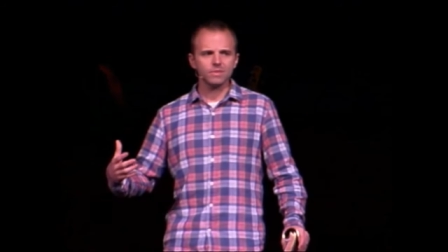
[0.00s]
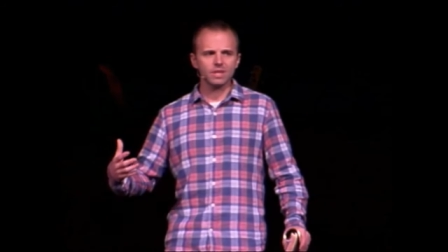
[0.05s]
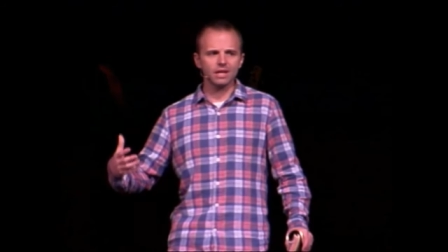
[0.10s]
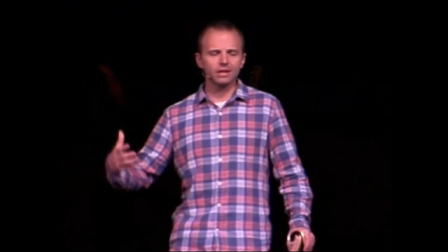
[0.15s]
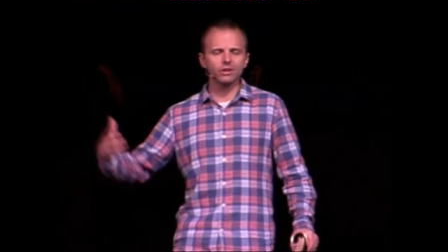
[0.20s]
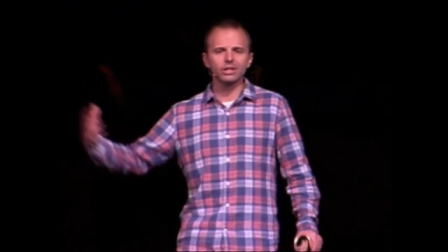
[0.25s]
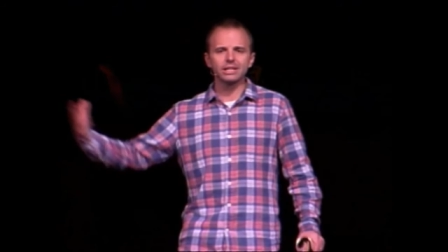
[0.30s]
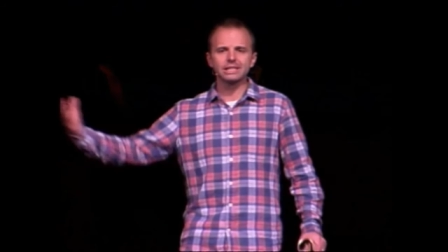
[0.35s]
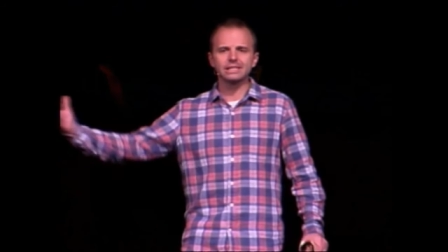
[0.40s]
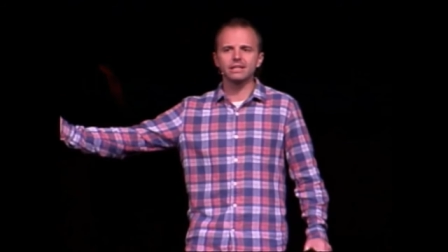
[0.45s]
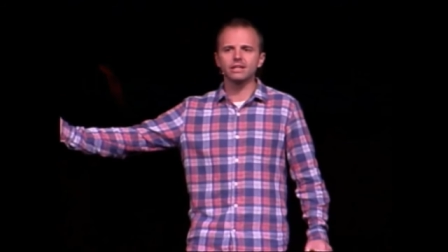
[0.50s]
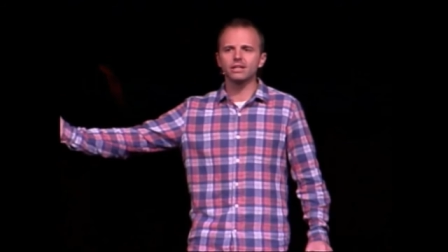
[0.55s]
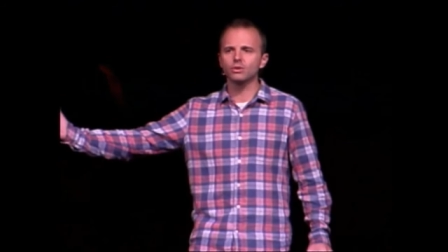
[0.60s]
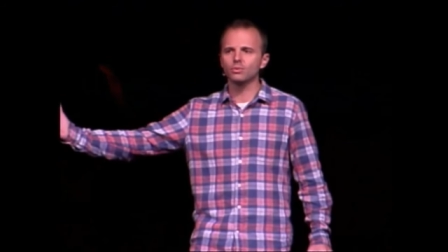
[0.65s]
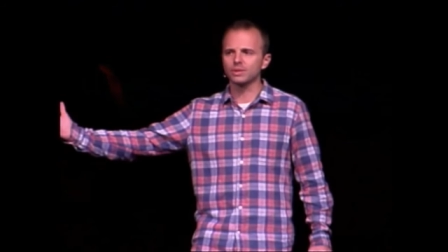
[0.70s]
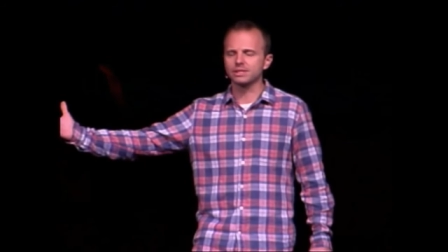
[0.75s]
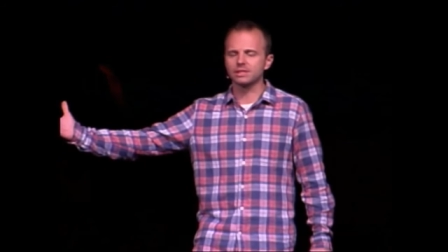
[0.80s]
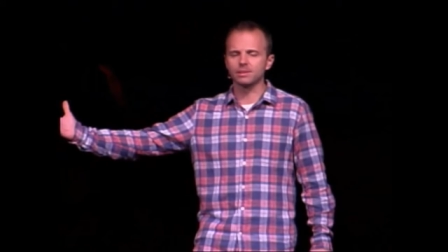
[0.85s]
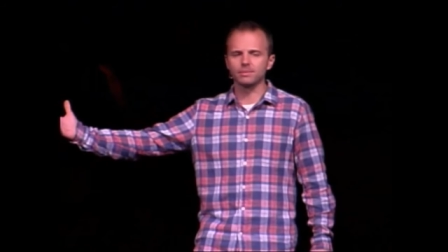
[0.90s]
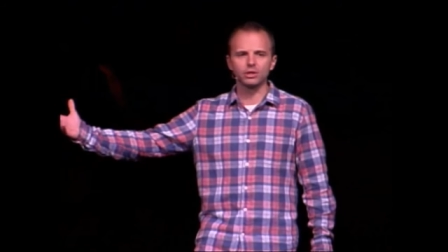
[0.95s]
I go to dinner
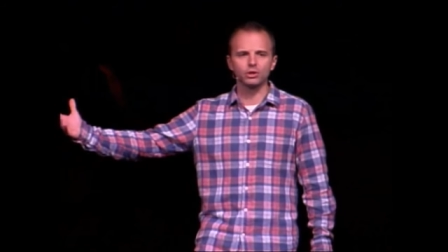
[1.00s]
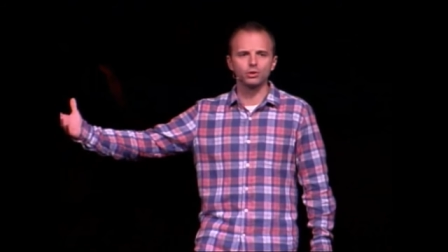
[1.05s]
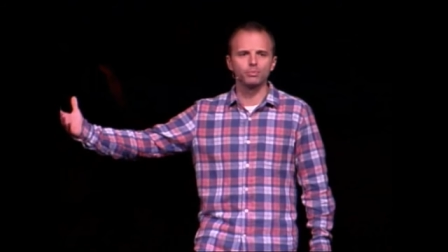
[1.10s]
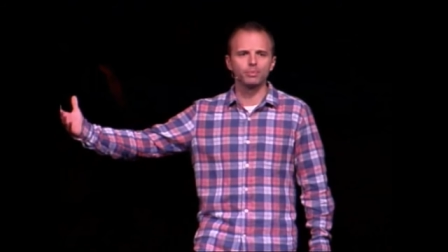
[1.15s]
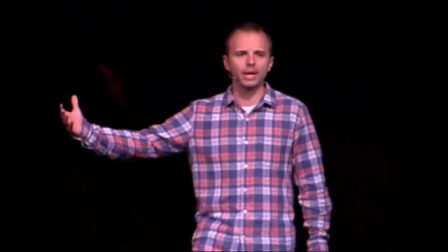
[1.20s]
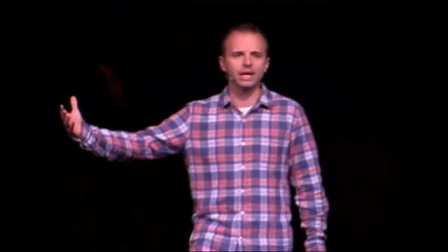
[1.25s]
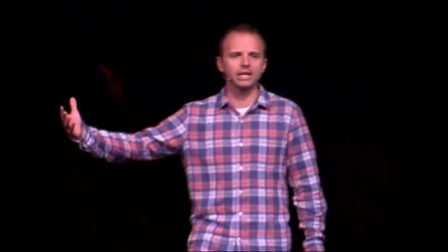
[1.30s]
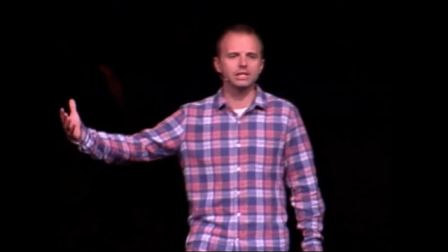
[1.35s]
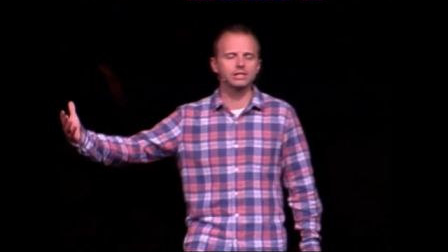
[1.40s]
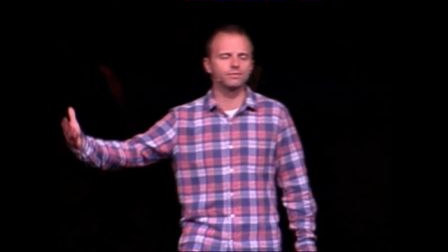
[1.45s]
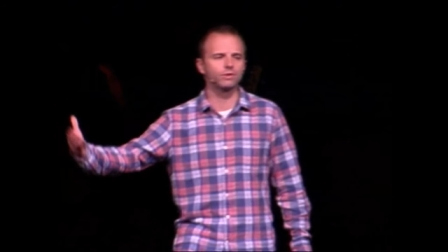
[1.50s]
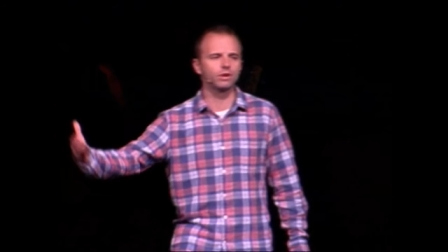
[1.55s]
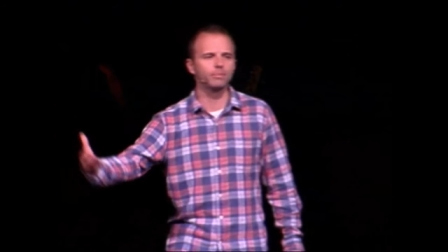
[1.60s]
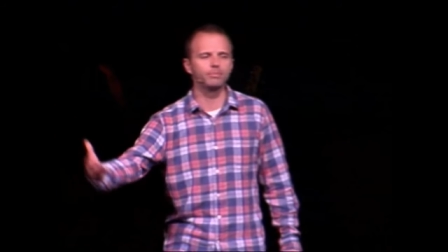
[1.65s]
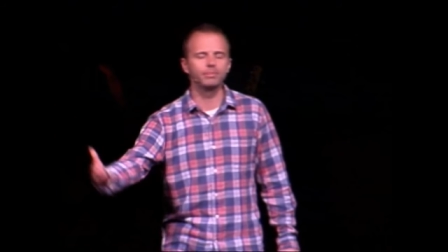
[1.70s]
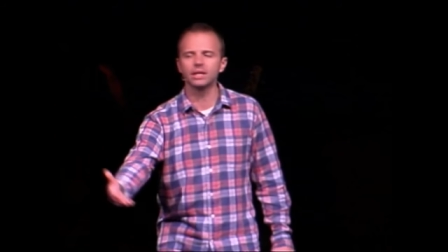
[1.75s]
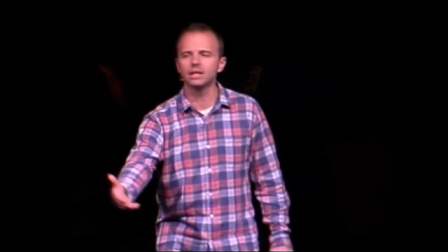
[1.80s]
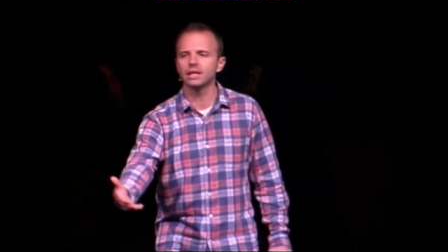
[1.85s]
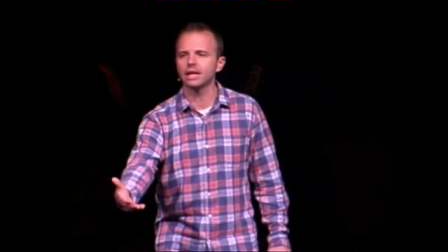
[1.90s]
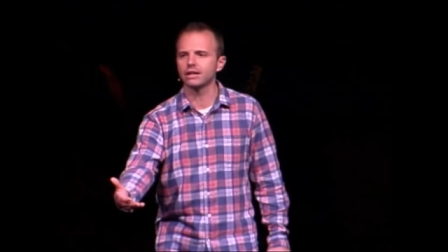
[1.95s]
with somebody who pays for a
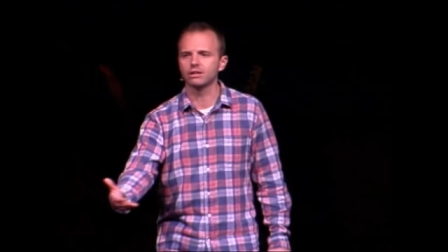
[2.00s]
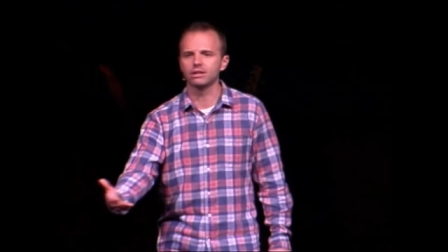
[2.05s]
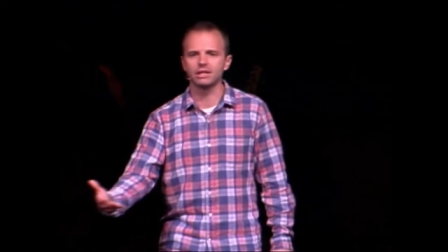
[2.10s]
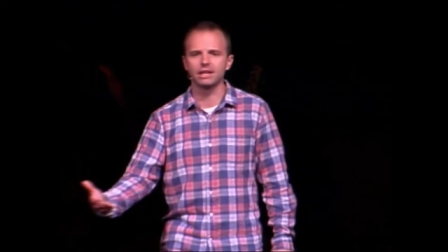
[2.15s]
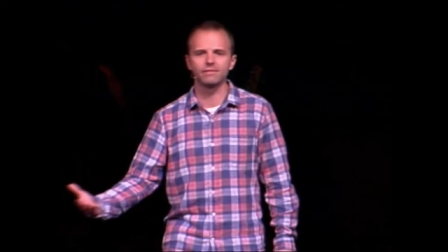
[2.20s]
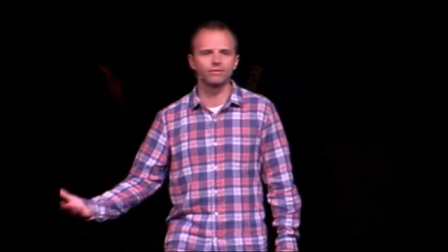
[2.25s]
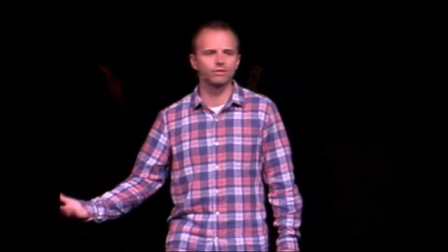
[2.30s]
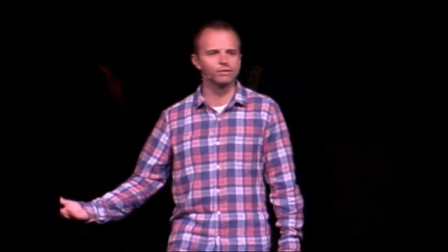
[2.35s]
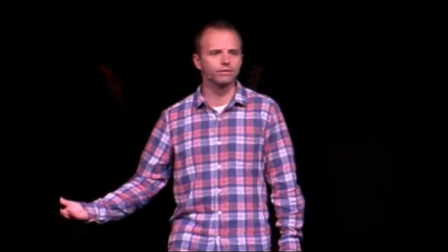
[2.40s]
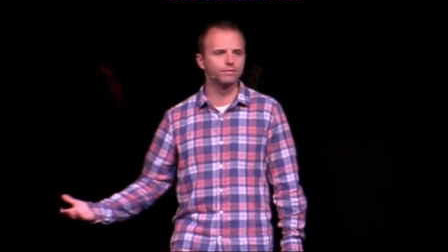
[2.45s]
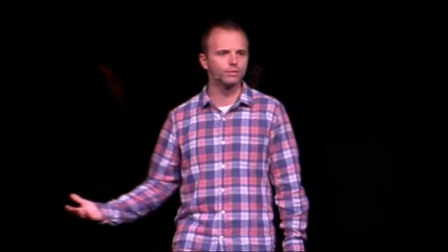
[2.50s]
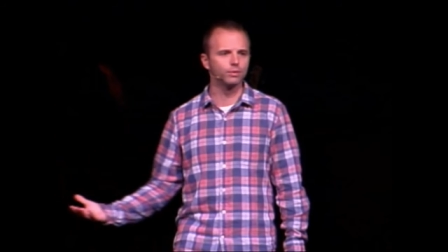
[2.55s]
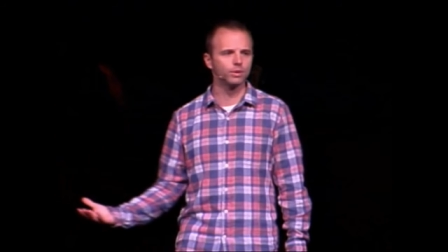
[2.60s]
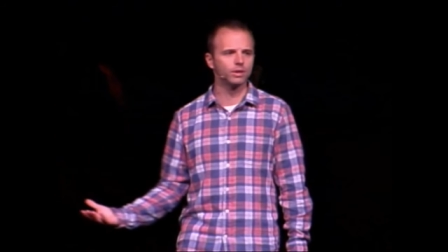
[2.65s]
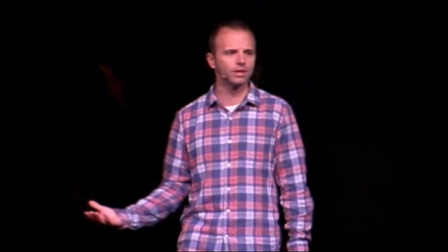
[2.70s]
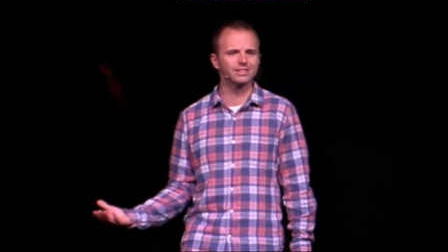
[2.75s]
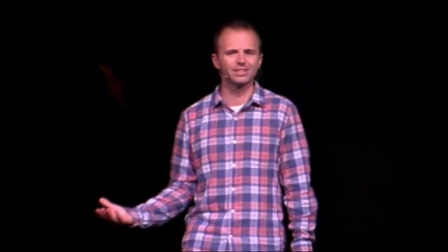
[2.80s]
bill I could never afford.